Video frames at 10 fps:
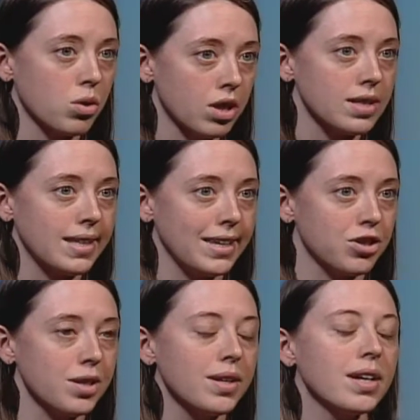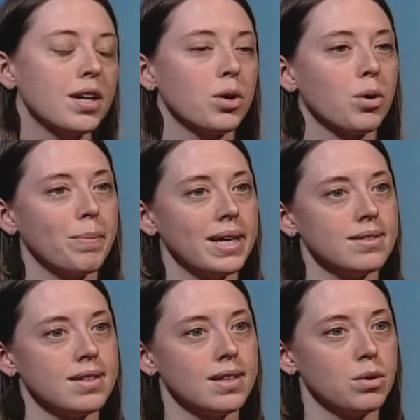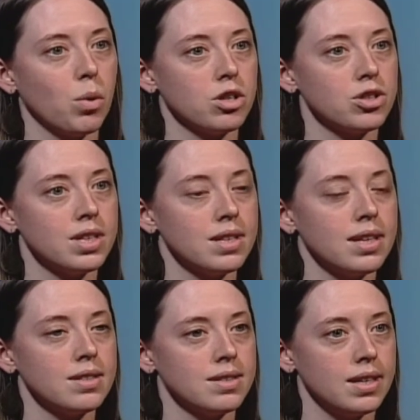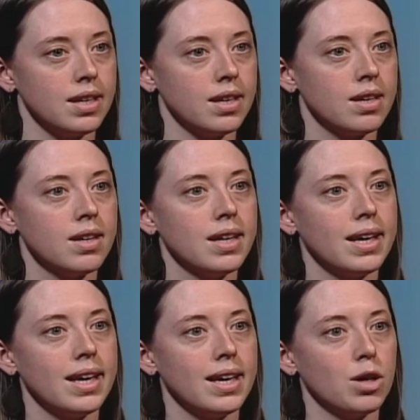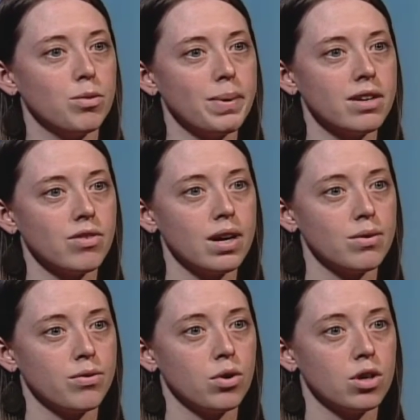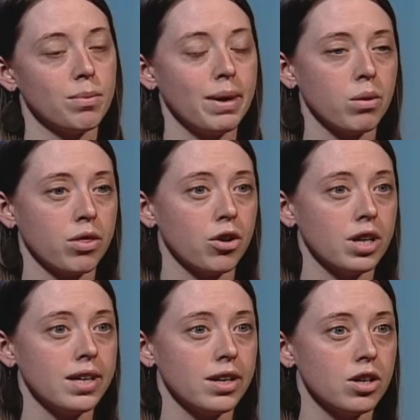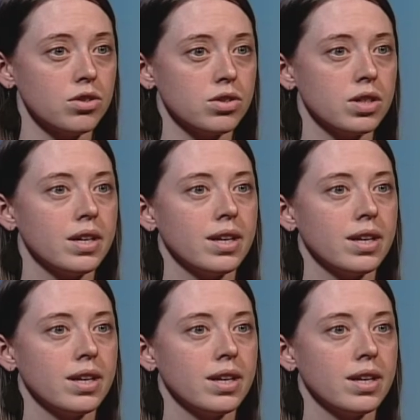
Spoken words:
organization. We're based in Washington, D.C., and we've been around for about 30 years.